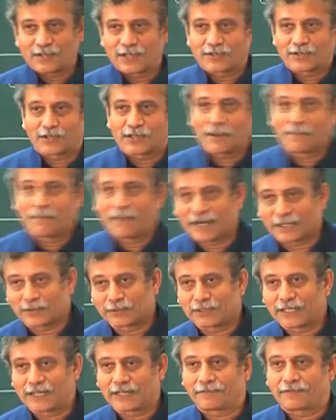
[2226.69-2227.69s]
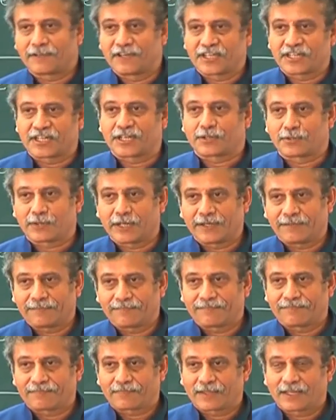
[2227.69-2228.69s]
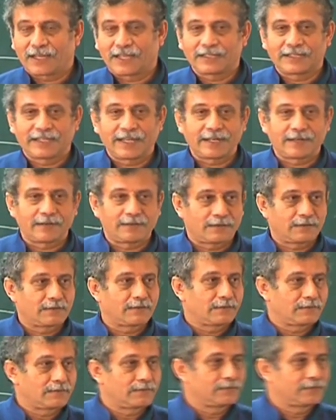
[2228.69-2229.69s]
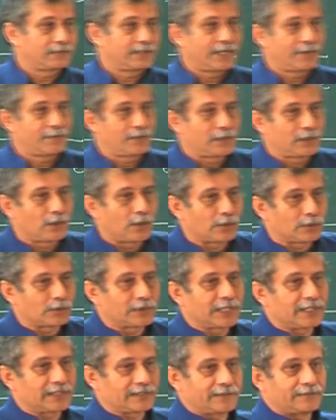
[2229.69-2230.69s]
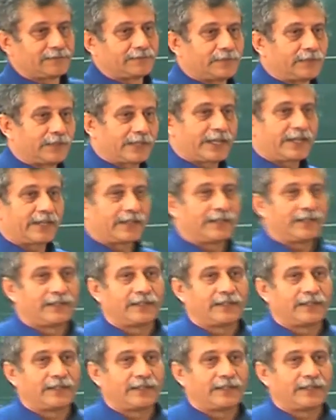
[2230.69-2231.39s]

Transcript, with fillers: So I should come back to that, finish it today, and then then we'll go to that. Okay.